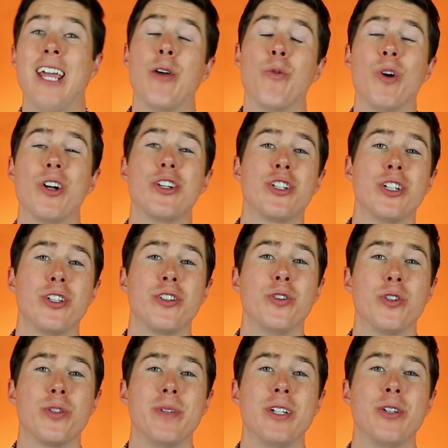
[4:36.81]
And what should
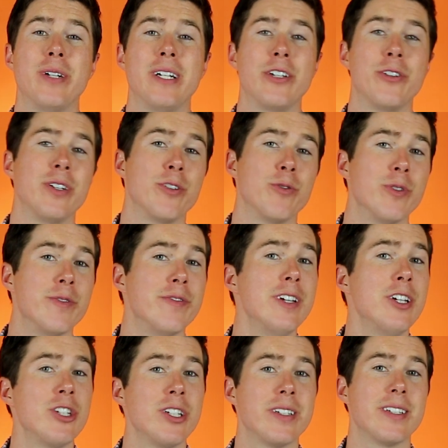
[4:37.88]
students be doing during the
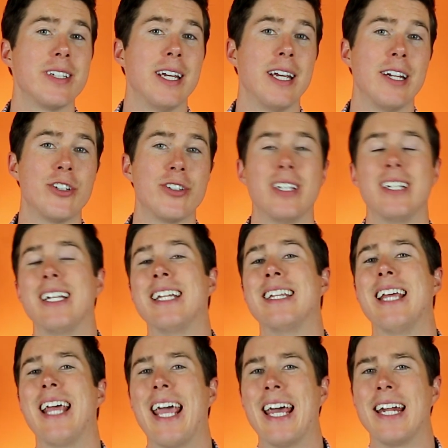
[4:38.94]
revision stage than
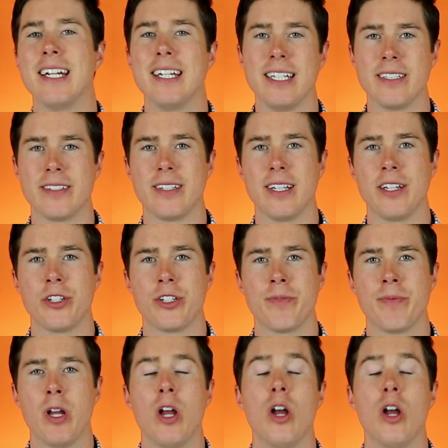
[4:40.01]
in the editing stage?